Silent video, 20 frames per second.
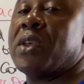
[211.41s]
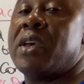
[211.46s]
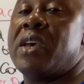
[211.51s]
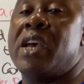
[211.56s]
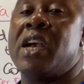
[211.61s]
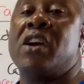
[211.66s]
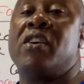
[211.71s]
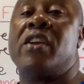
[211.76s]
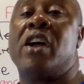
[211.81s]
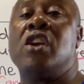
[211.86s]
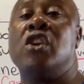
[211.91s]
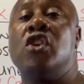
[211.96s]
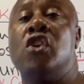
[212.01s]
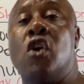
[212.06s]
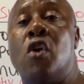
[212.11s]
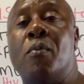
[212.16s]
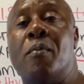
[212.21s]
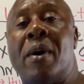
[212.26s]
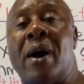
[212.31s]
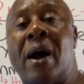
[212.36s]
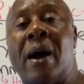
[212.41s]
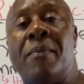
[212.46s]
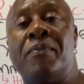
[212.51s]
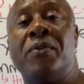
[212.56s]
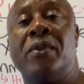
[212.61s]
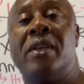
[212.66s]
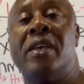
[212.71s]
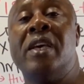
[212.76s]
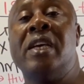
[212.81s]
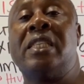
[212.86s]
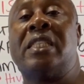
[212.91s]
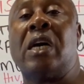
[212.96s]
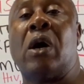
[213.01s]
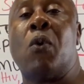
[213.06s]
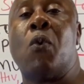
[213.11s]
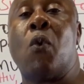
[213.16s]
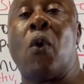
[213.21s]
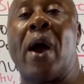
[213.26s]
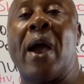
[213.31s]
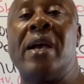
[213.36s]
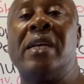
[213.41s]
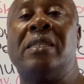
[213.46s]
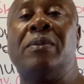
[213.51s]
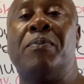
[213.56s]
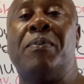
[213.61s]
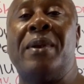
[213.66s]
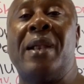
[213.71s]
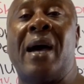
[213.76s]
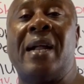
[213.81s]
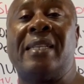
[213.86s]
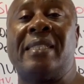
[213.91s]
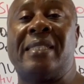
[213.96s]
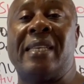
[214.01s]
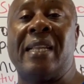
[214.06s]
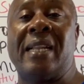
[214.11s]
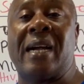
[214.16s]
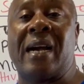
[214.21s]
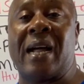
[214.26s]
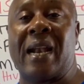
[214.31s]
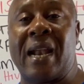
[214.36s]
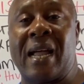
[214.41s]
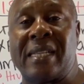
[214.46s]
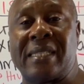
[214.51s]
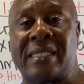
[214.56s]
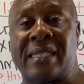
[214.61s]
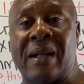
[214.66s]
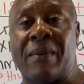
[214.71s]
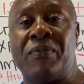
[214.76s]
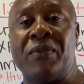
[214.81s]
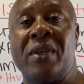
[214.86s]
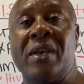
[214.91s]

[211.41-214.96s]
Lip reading: A granuloma is a white blood cell cluster.